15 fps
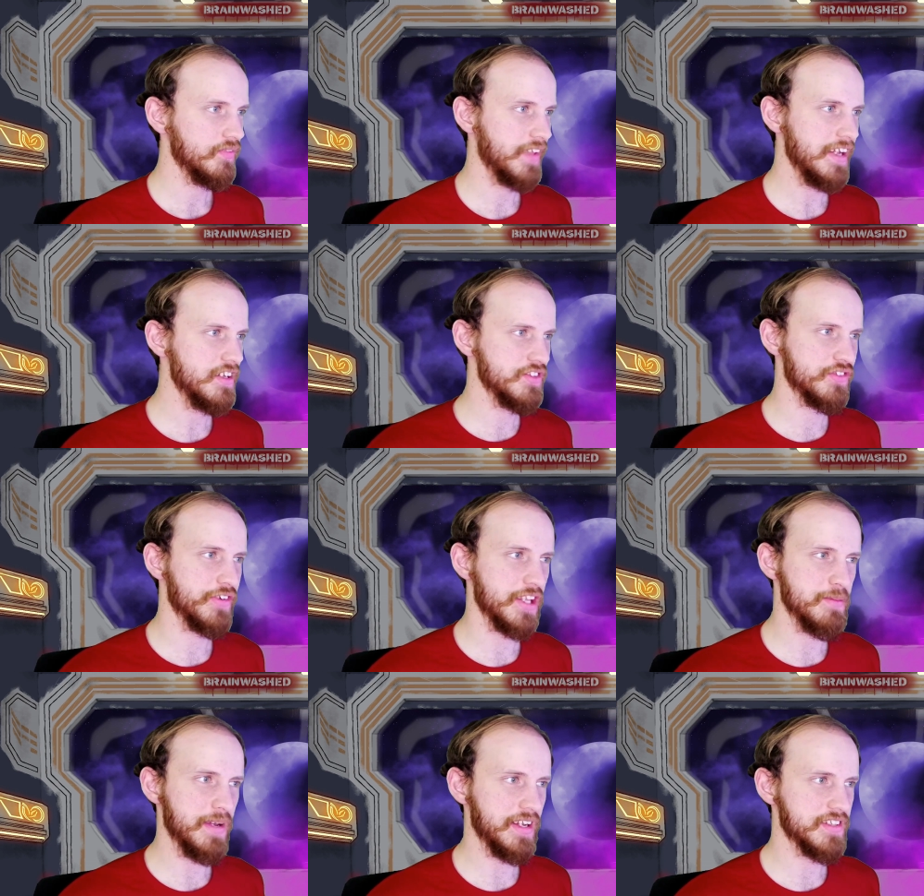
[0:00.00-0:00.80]
That doesn't
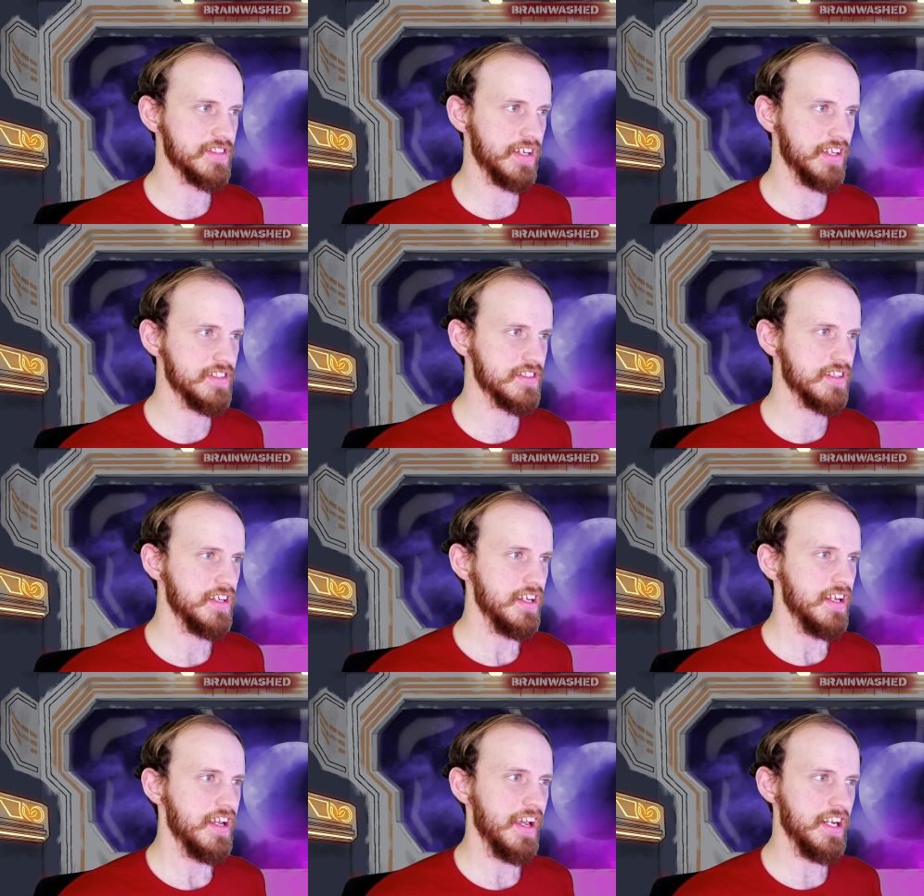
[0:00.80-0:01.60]
really make sense.
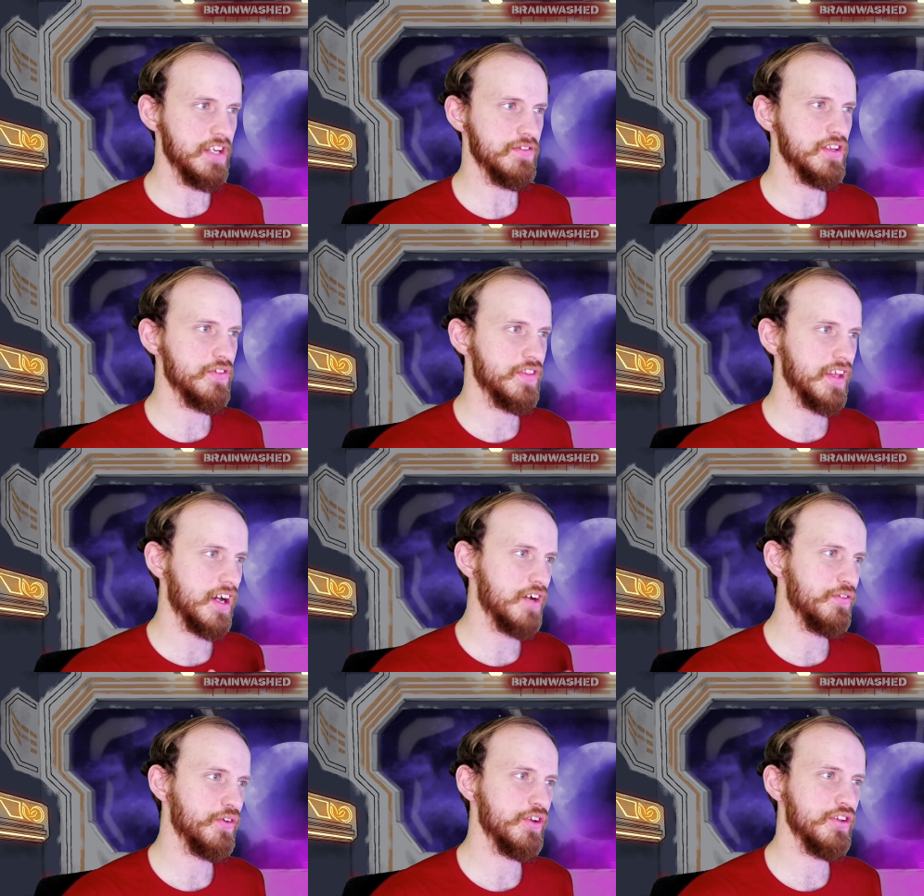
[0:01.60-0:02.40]
And even if the
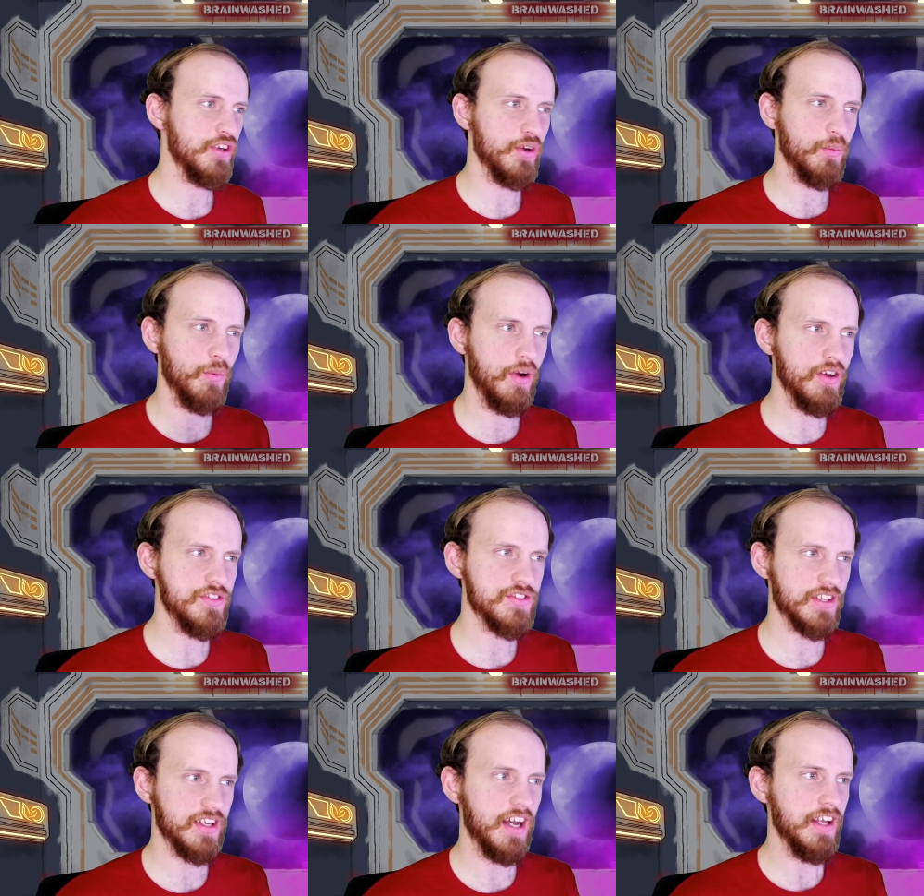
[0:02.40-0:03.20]
R4 unit
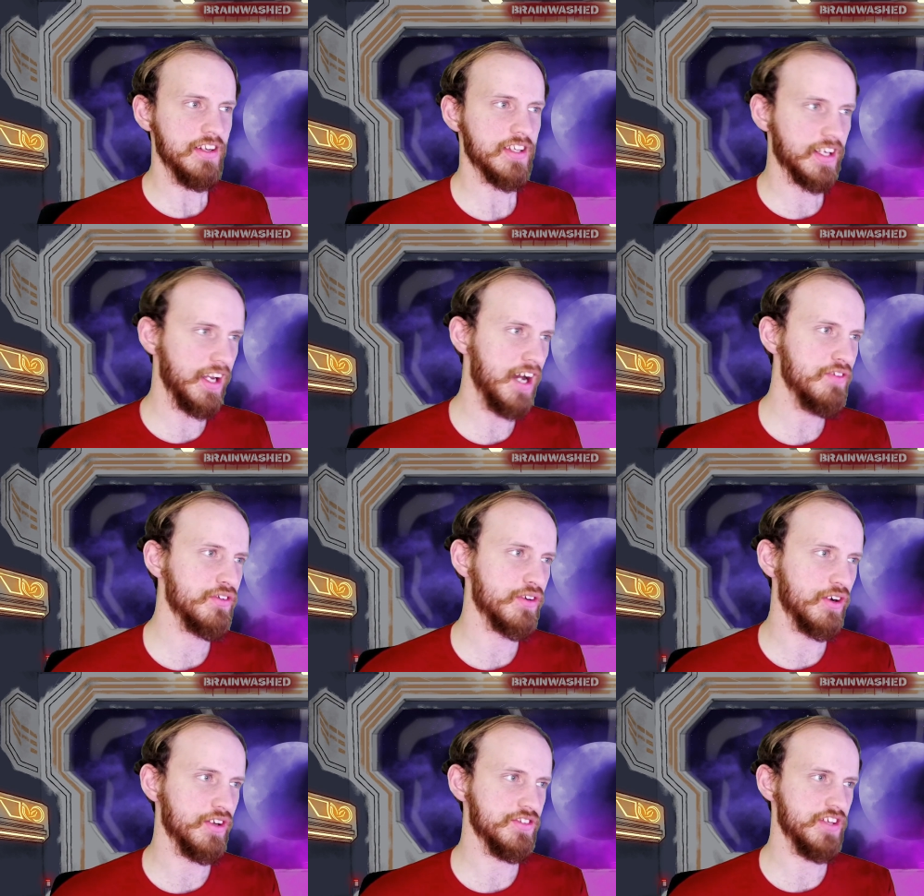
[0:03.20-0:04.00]
was
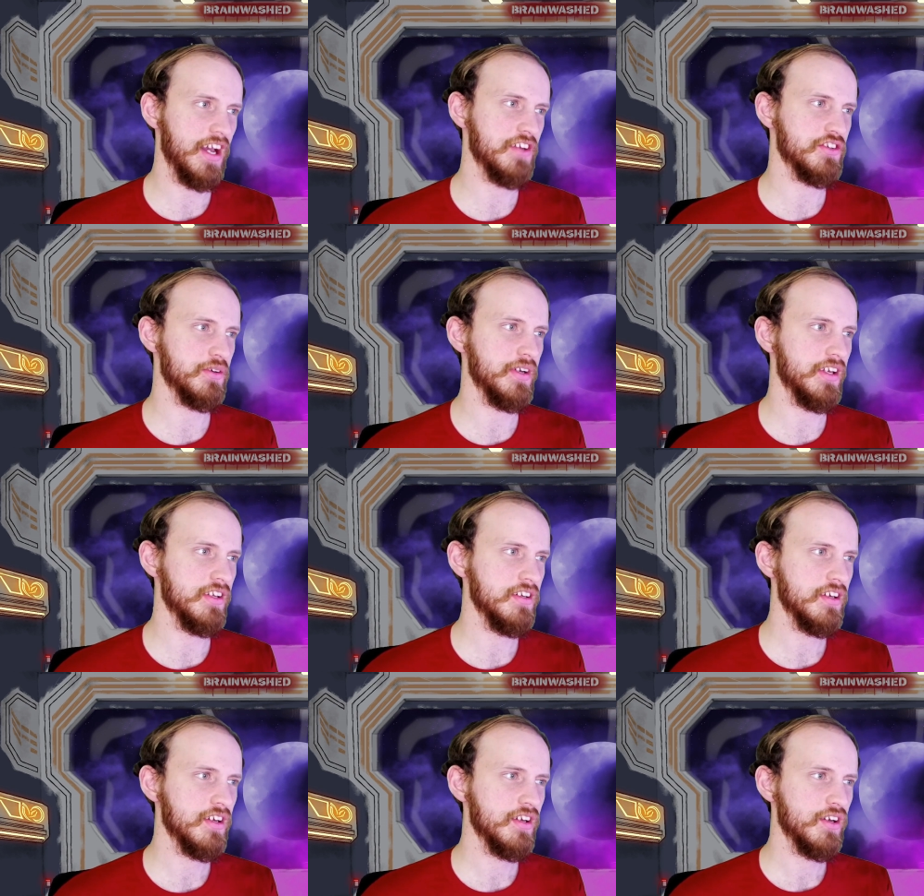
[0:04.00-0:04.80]
undercover on
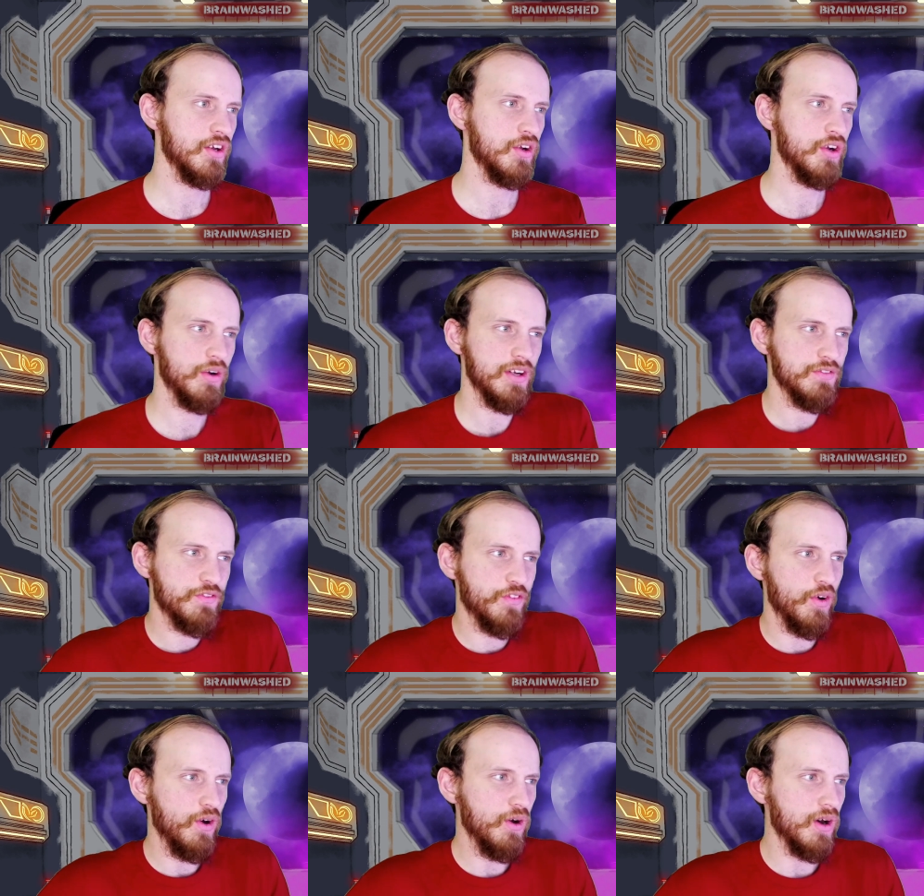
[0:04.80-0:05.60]
Tatooine, what
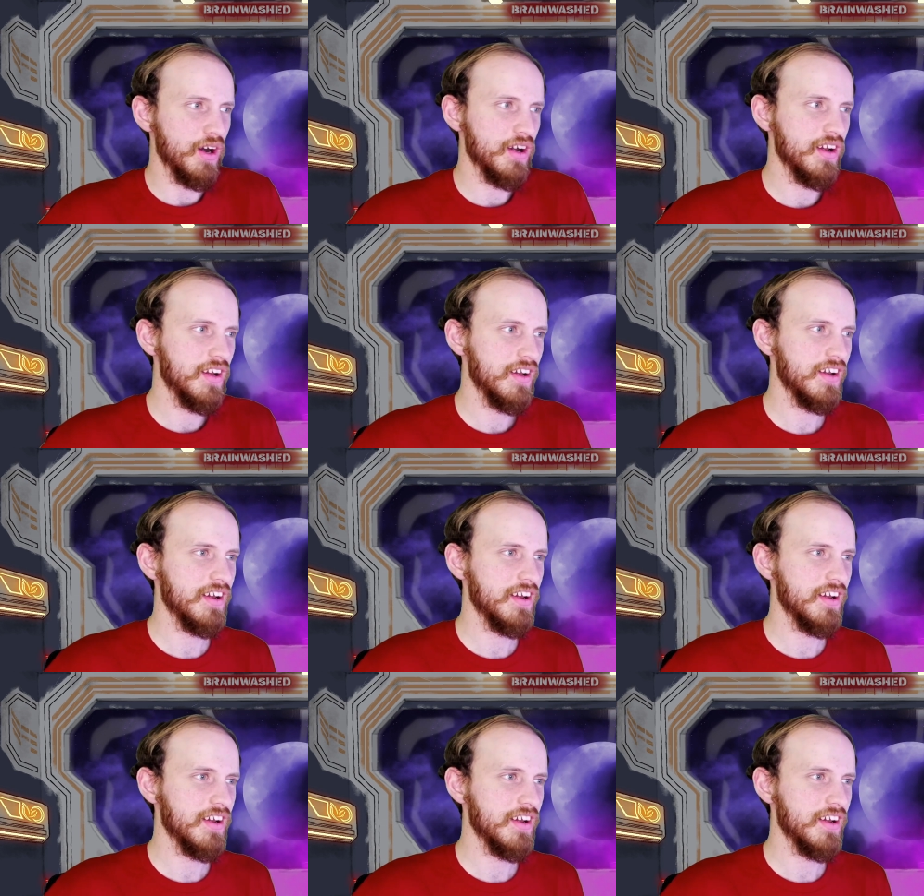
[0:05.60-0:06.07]
for?